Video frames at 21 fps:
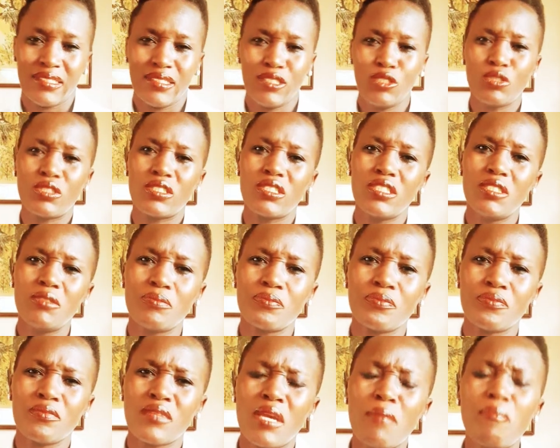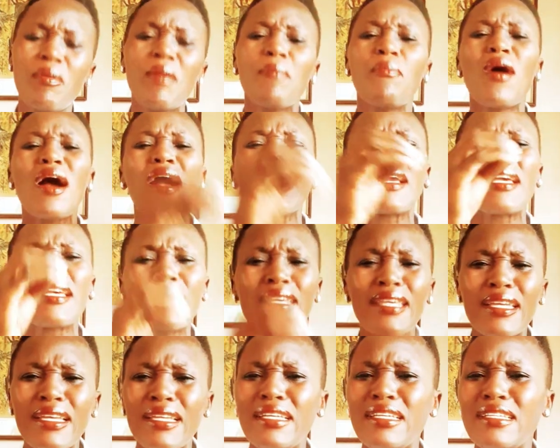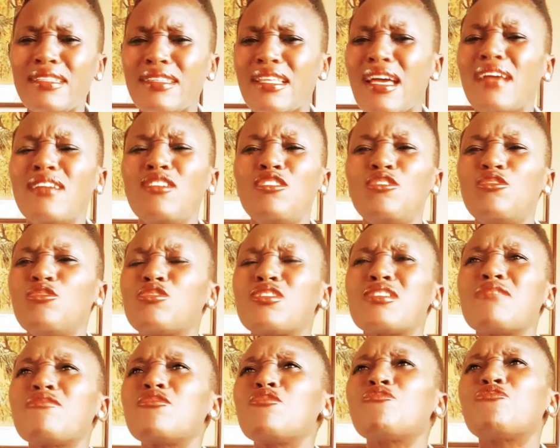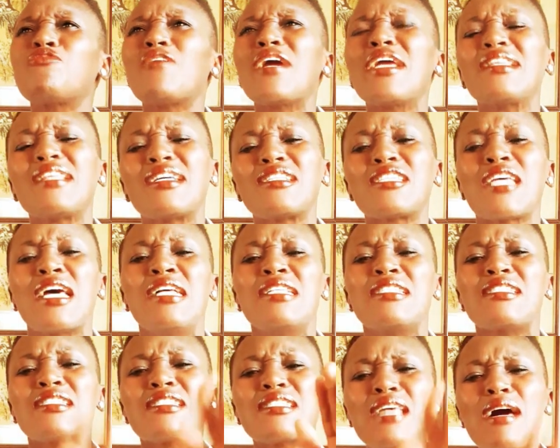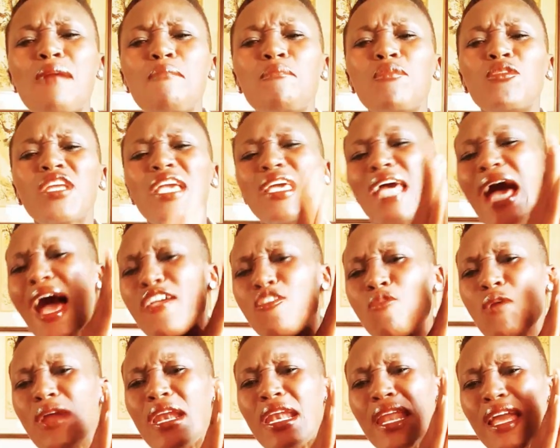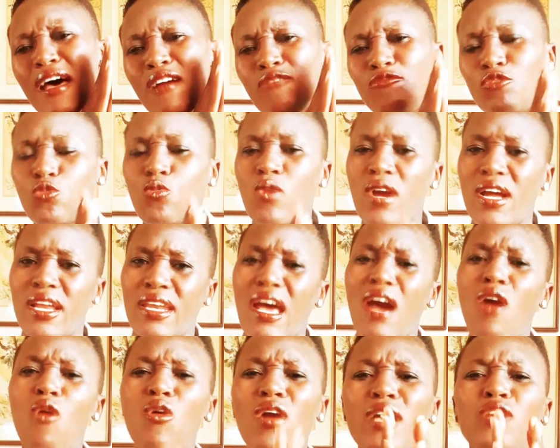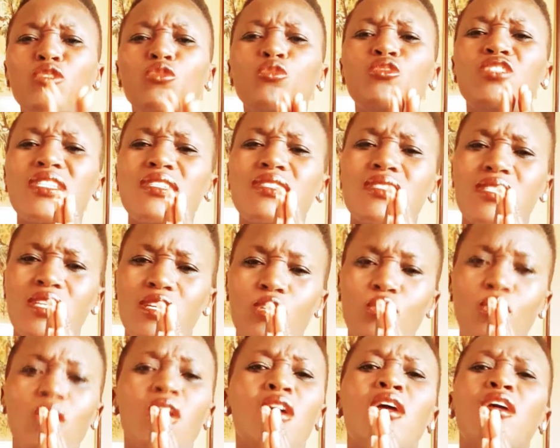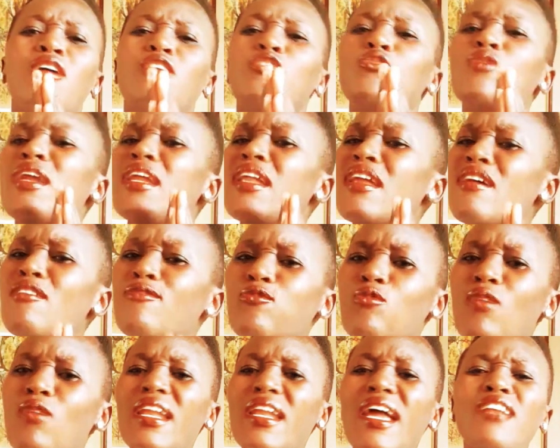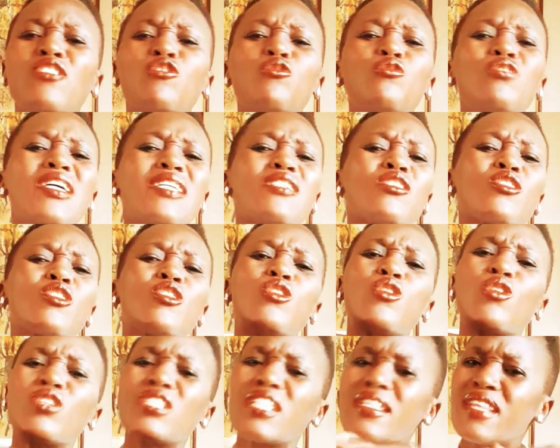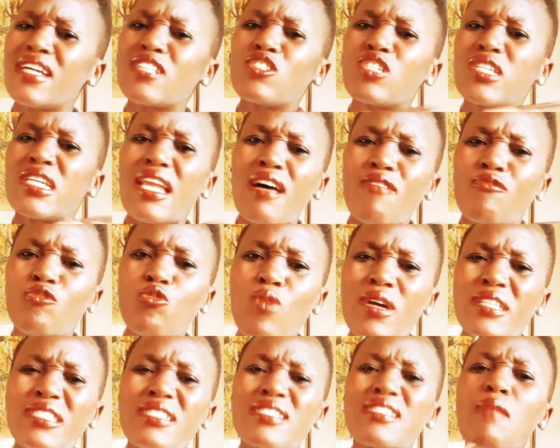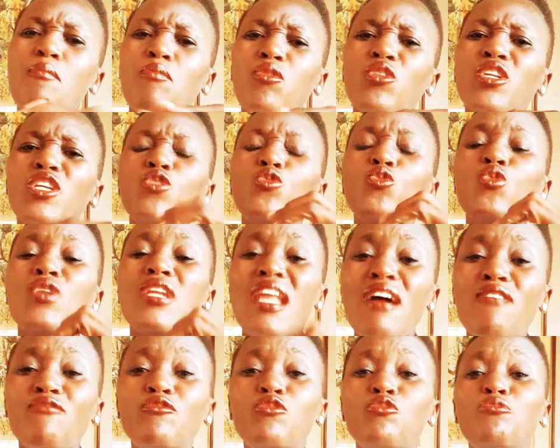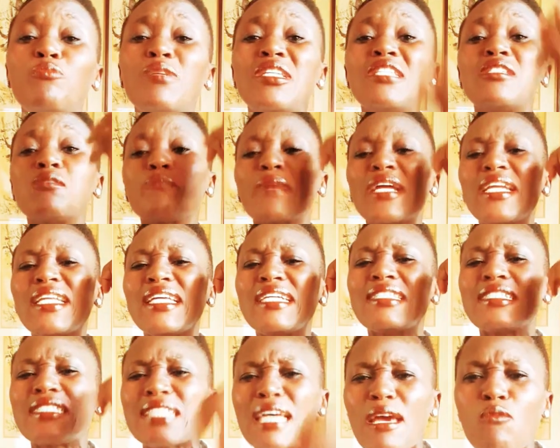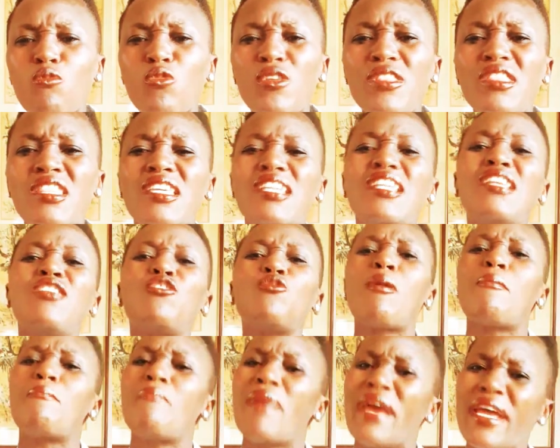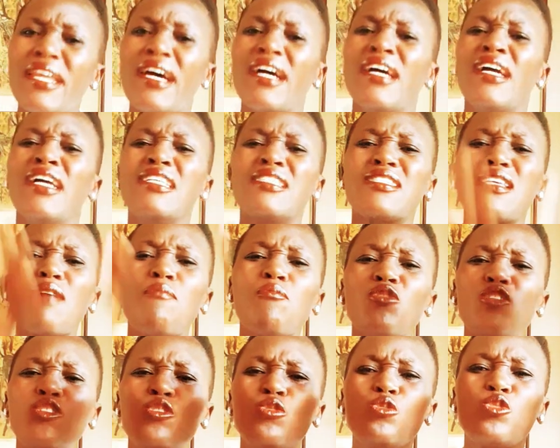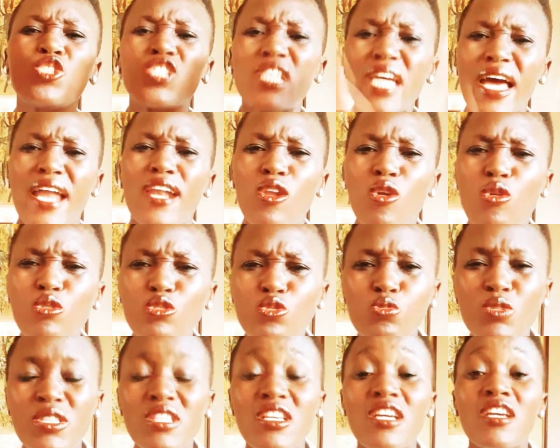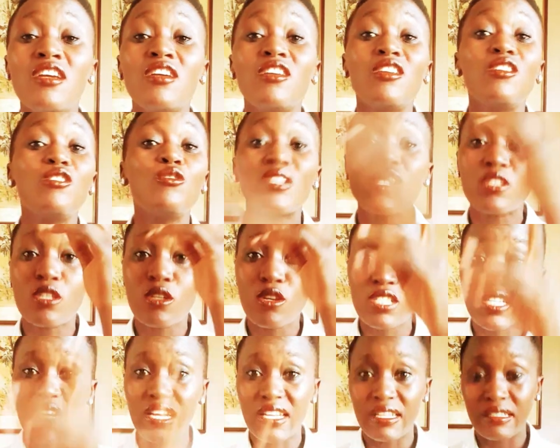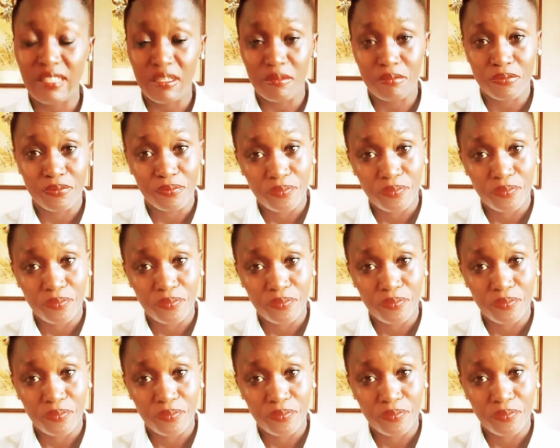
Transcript: You see, people are killing it. You see, you find that somebody, your loved one, how can you just take your loved and you just slaughter that loved one, somebody you love, you've been spending time with in your bed, somebody you share a lot with, you're slaughtering them.